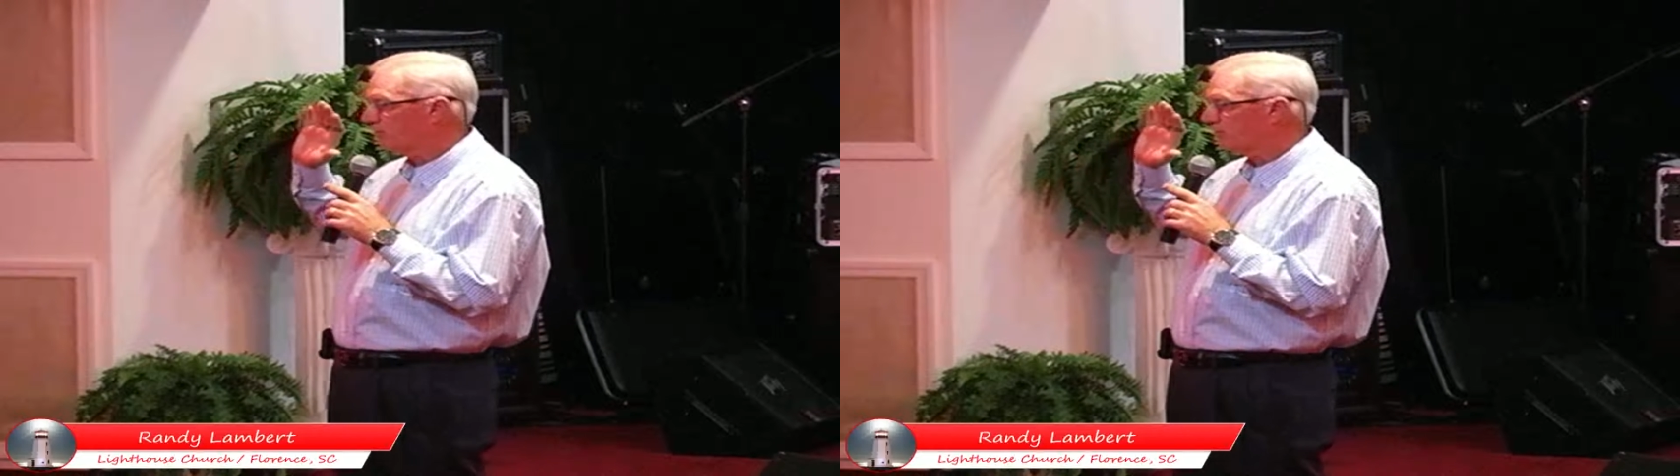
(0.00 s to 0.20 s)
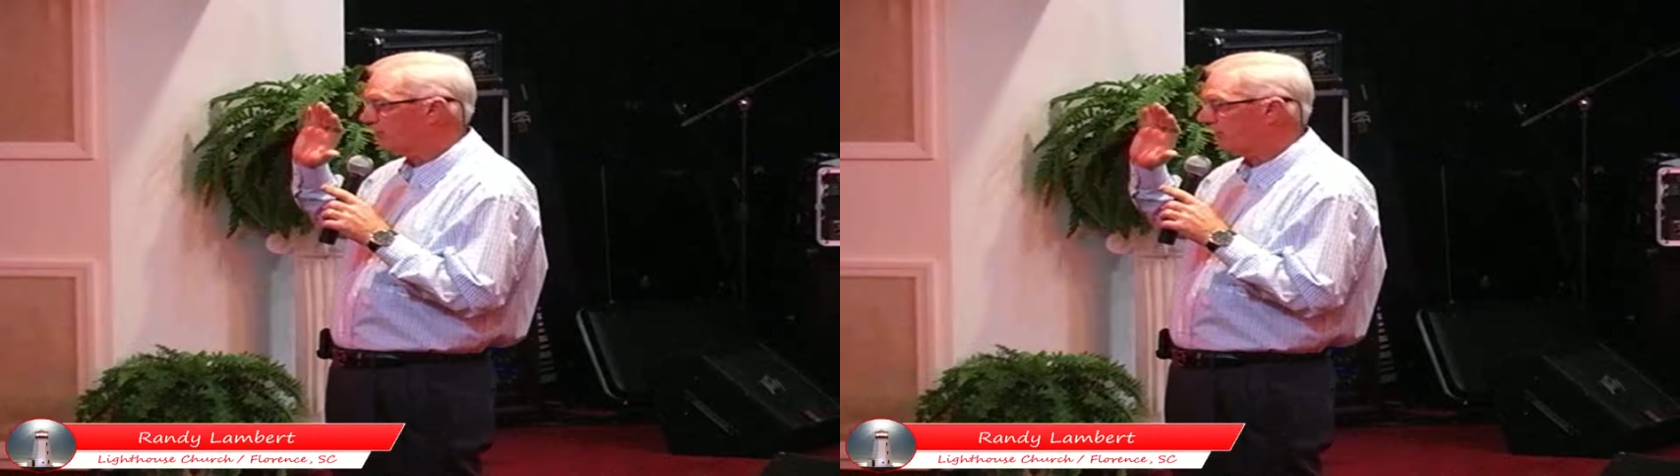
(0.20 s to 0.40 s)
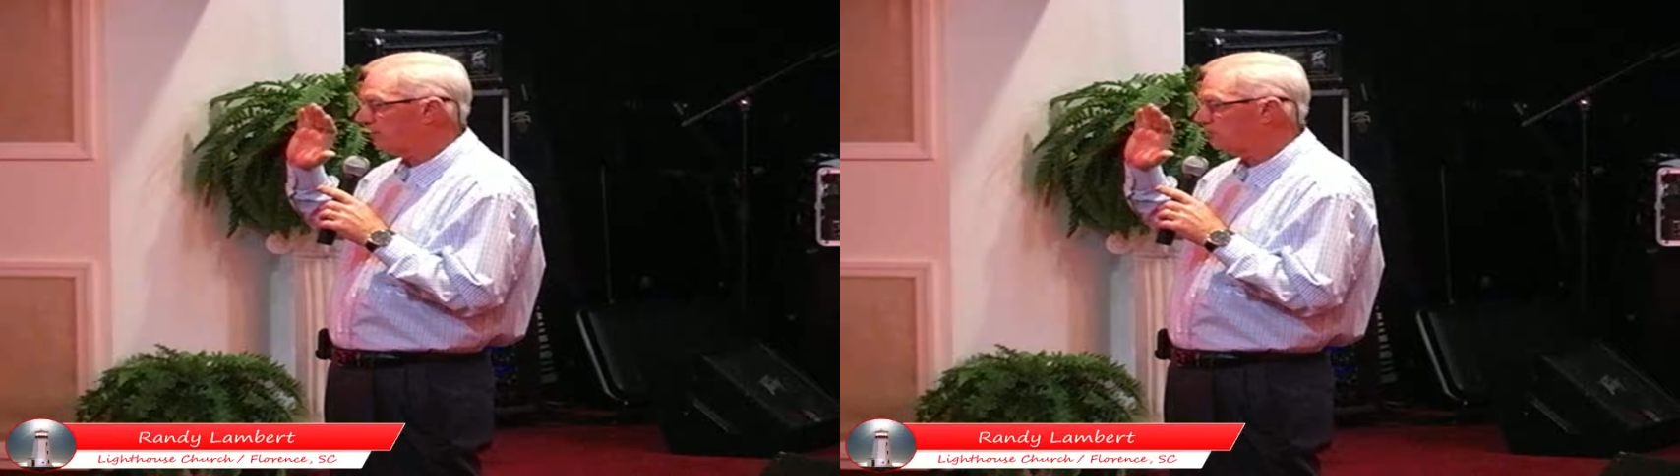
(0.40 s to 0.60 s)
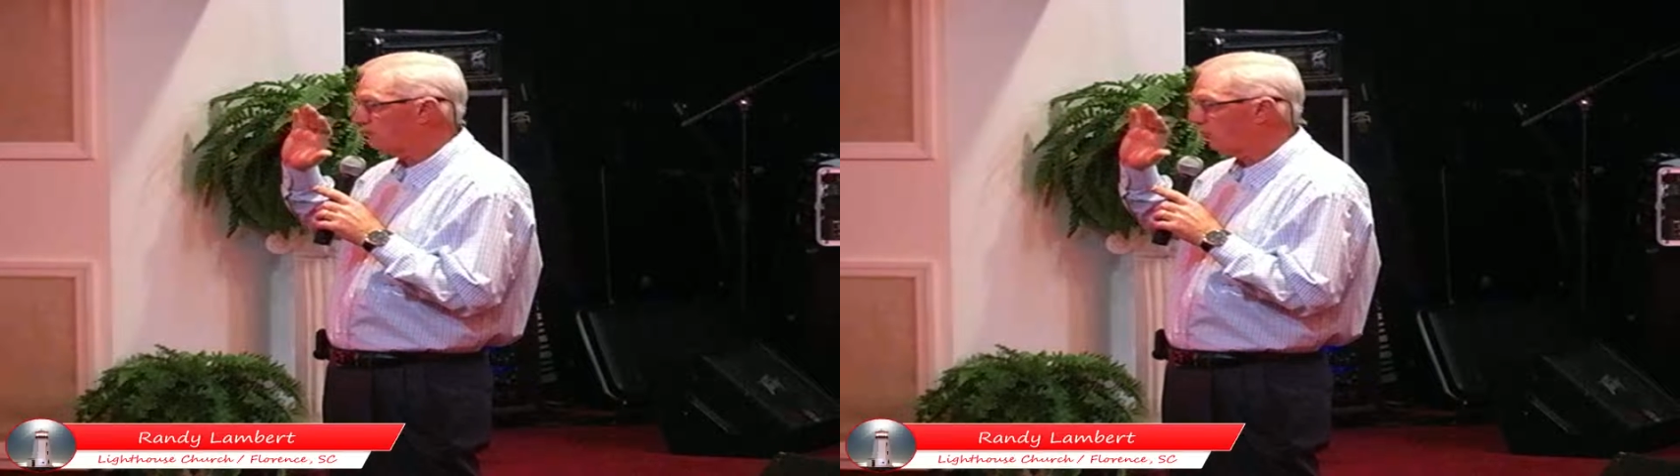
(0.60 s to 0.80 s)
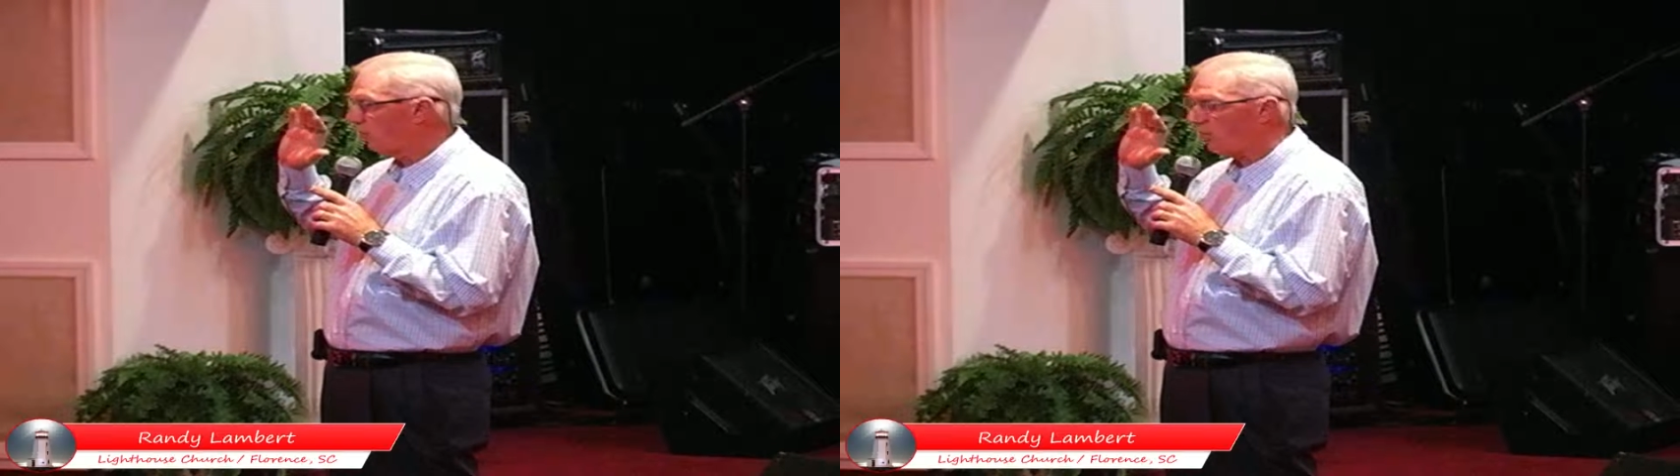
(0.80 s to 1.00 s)
change
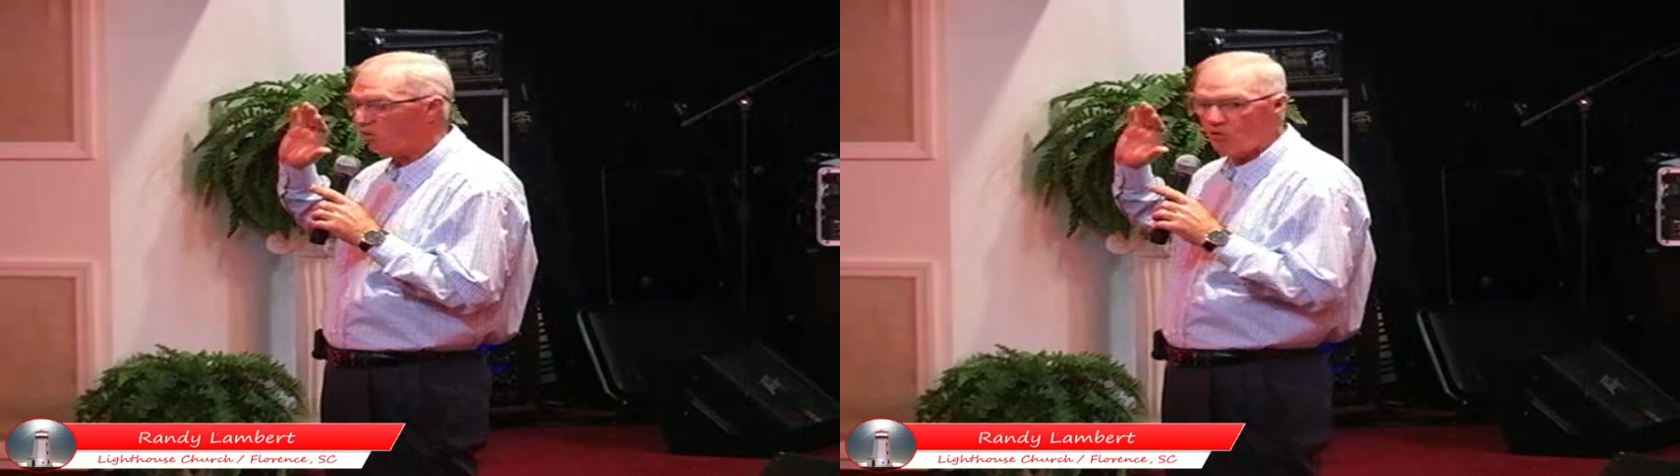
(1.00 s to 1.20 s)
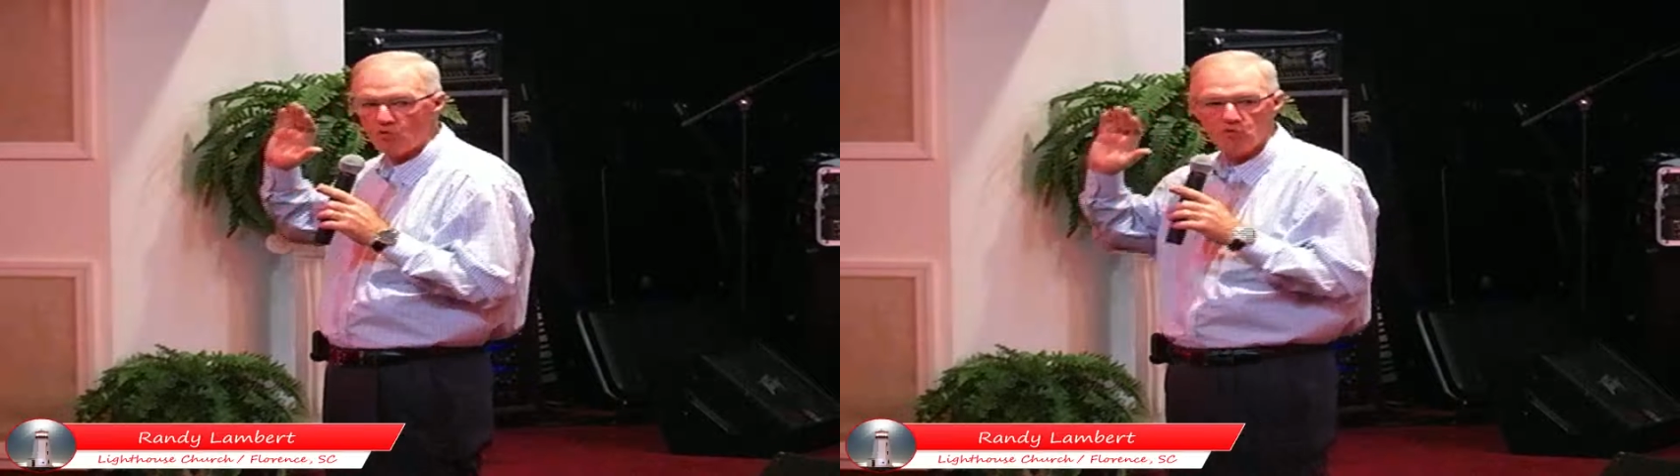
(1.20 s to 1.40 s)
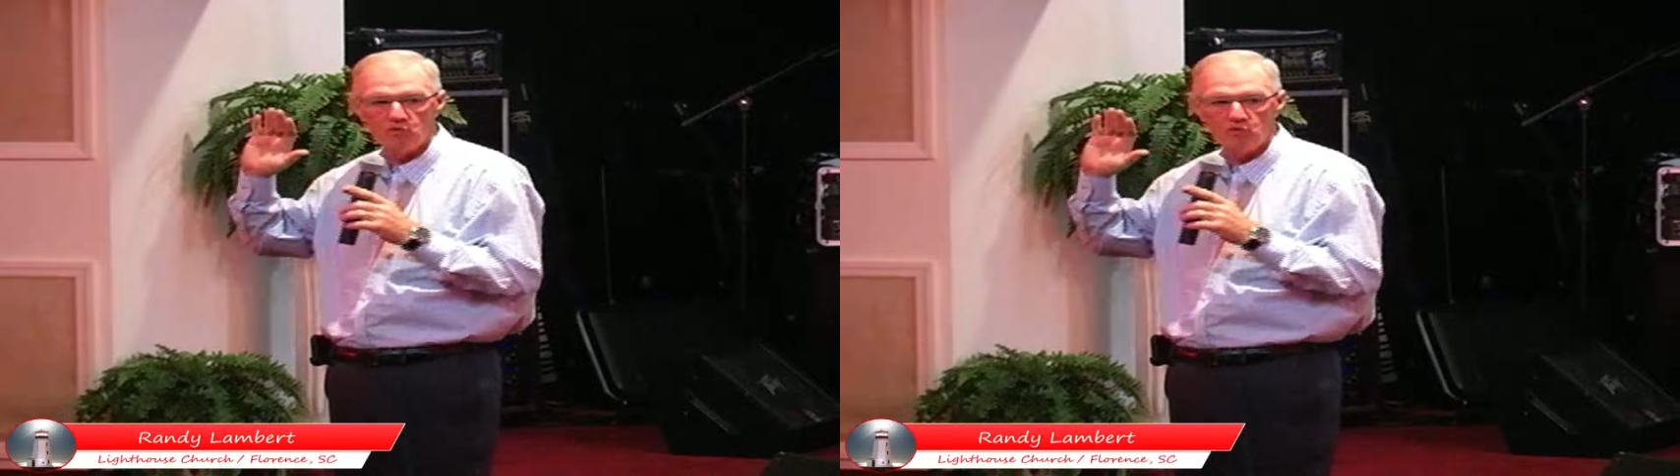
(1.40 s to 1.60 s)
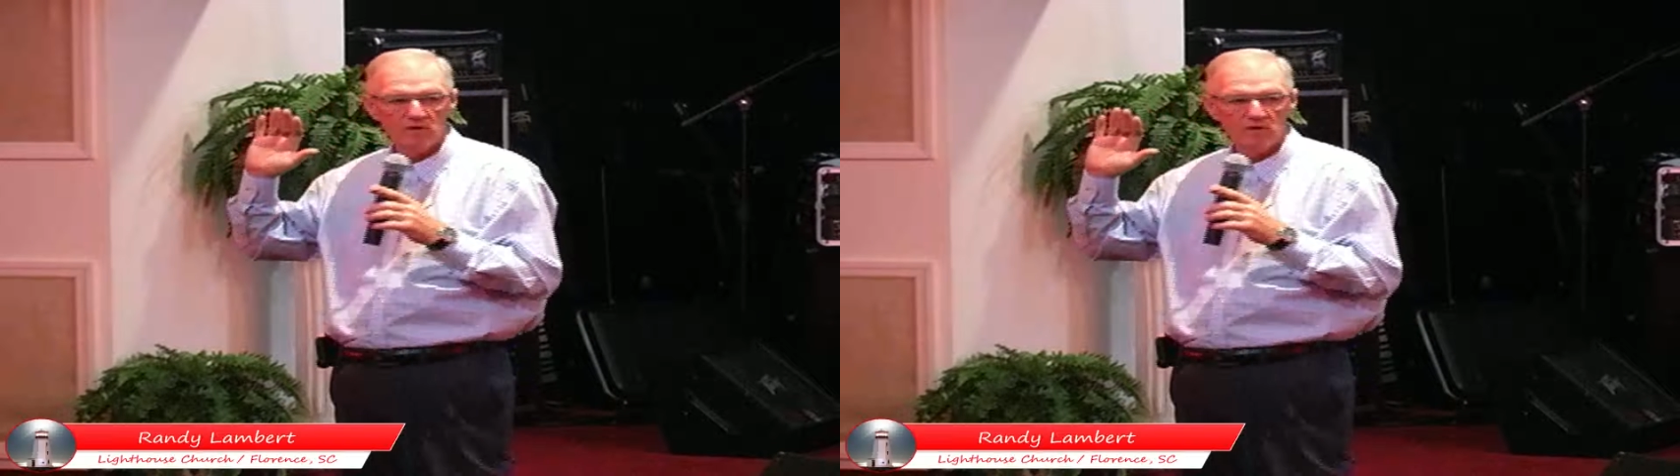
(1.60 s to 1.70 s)
your whole